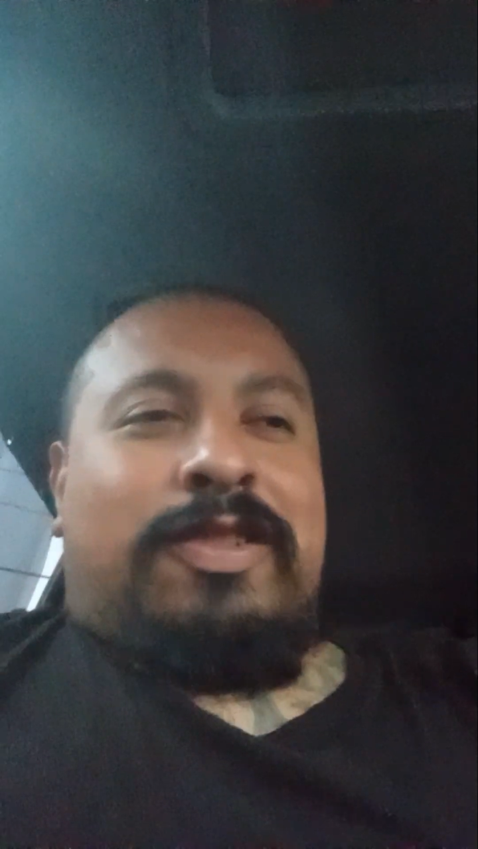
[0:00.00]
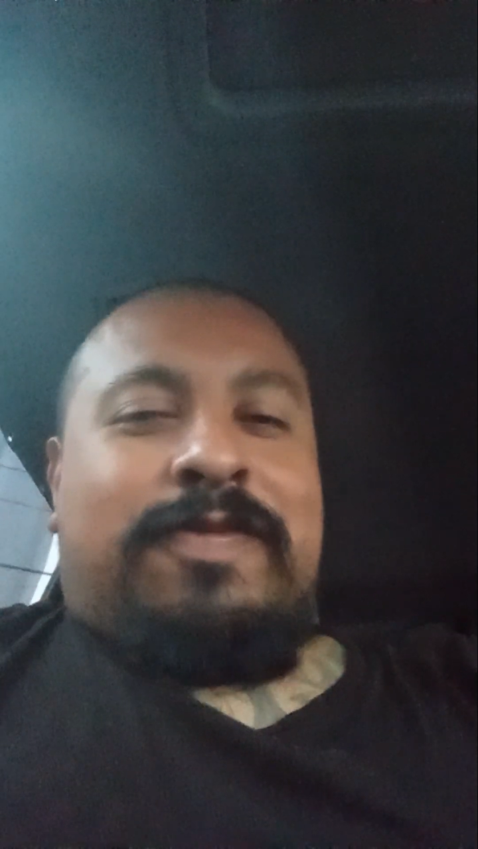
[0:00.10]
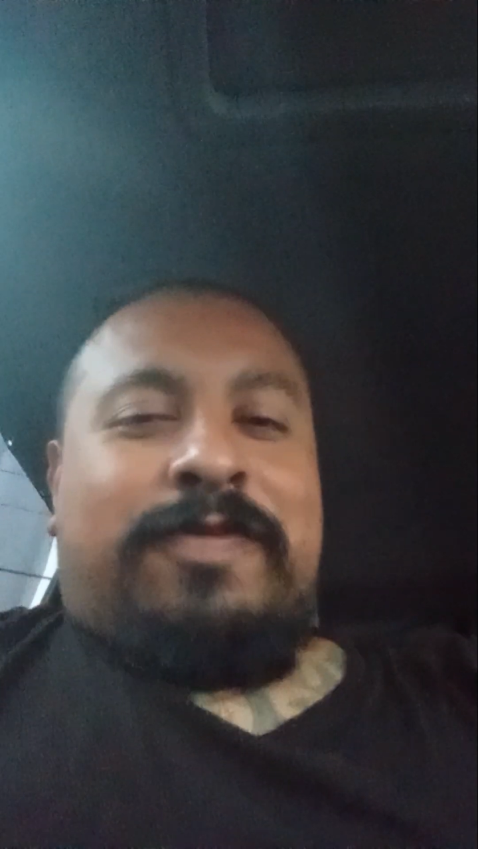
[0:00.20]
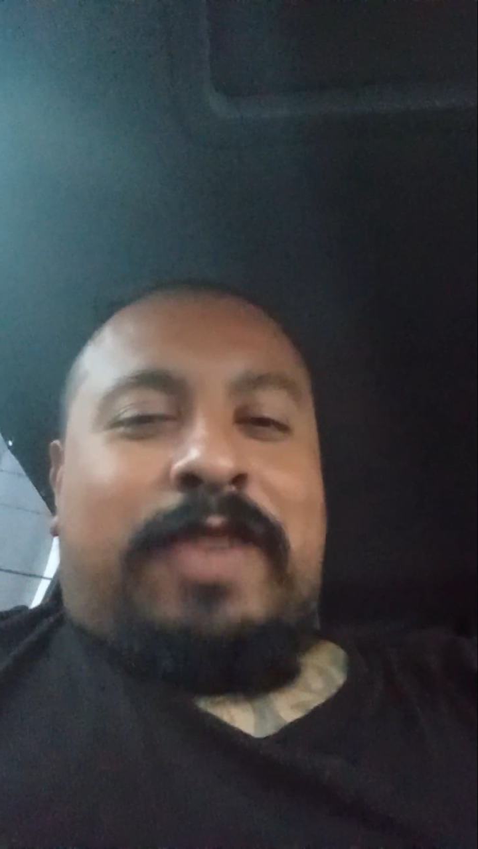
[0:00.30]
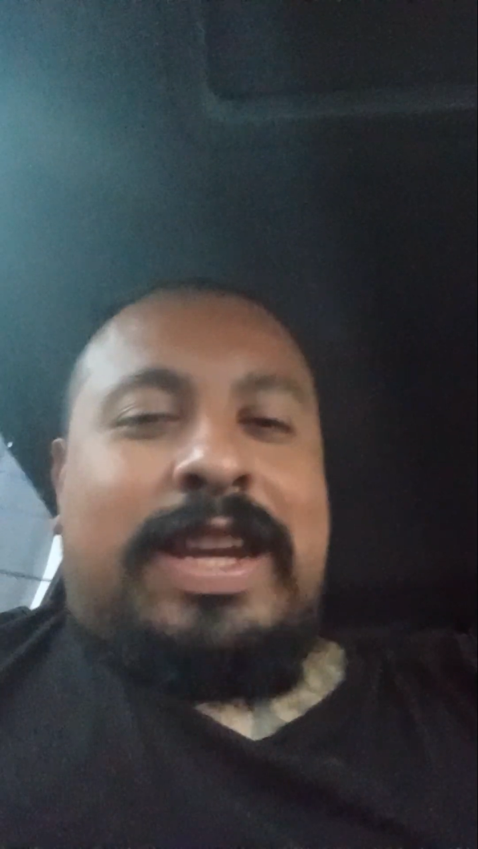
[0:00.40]

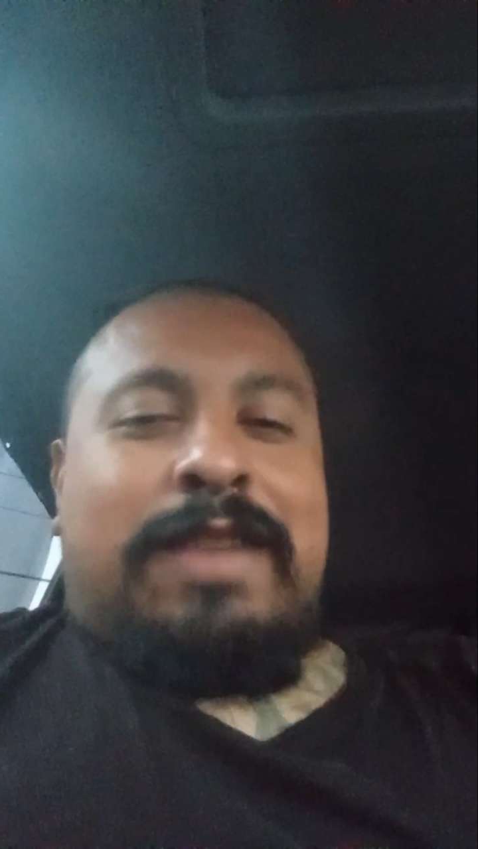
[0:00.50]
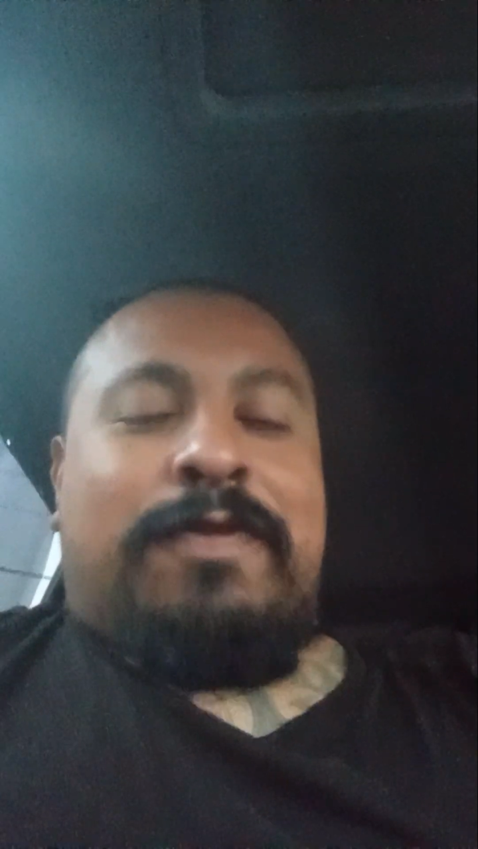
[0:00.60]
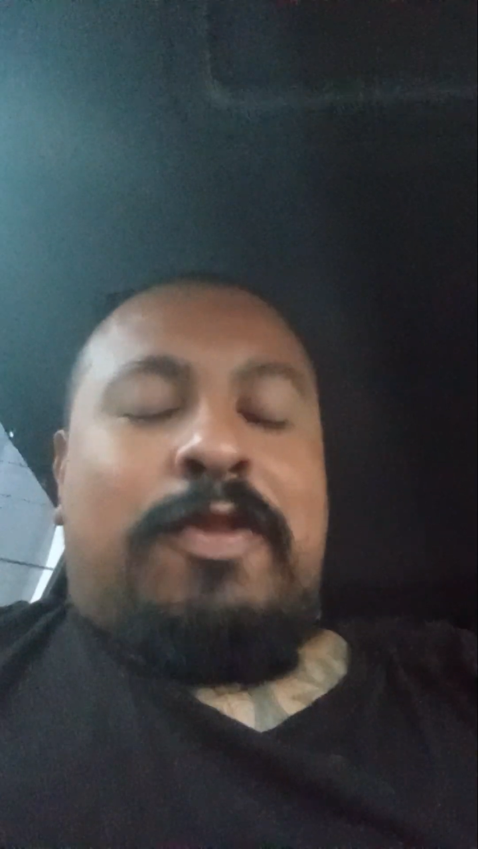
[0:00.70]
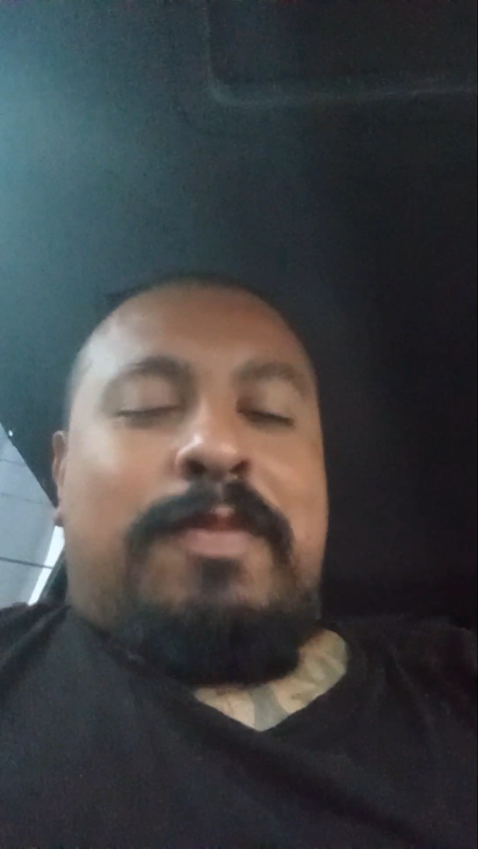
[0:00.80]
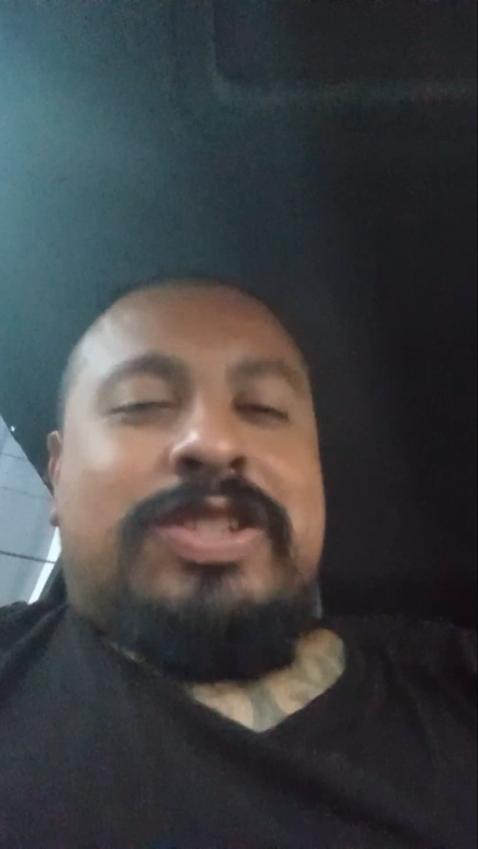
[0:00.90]
finding
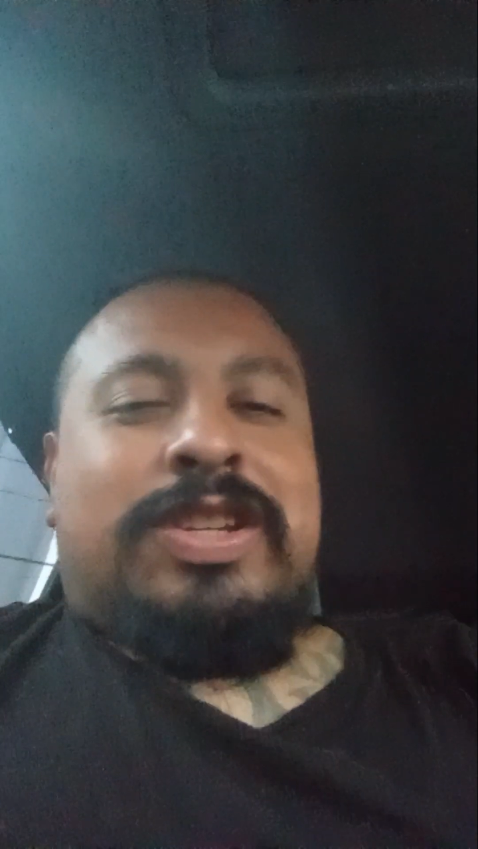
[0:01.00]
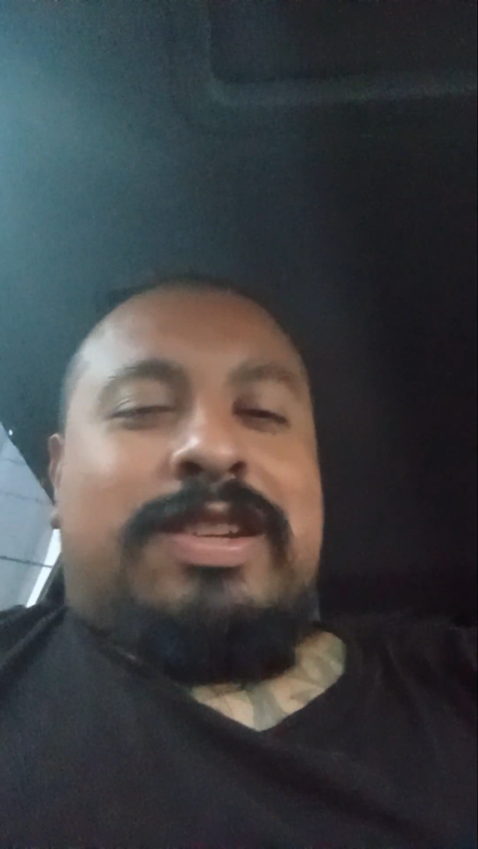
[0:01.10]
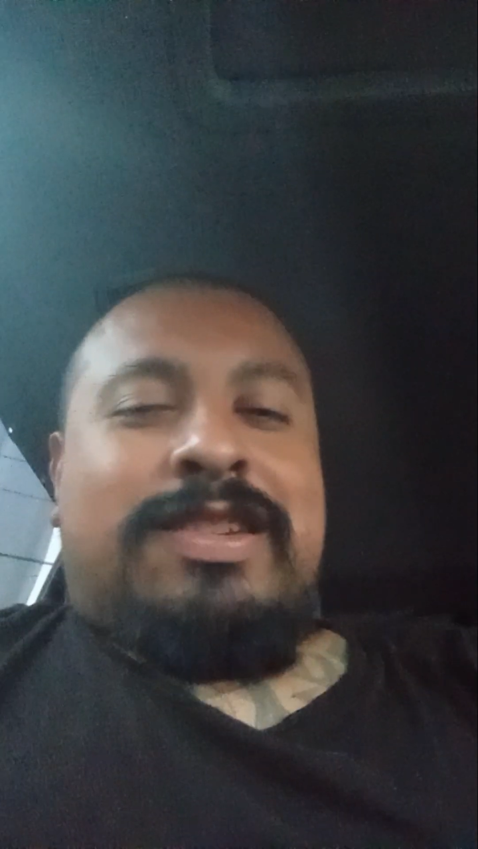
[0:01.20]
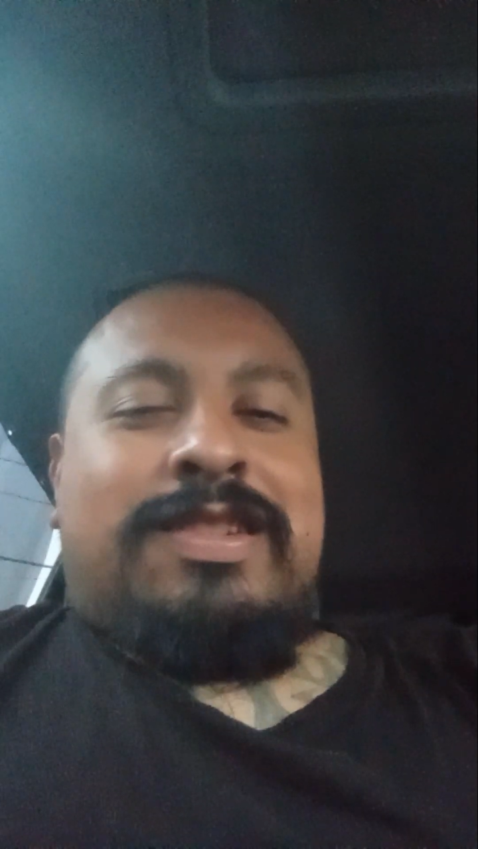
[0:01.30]
information.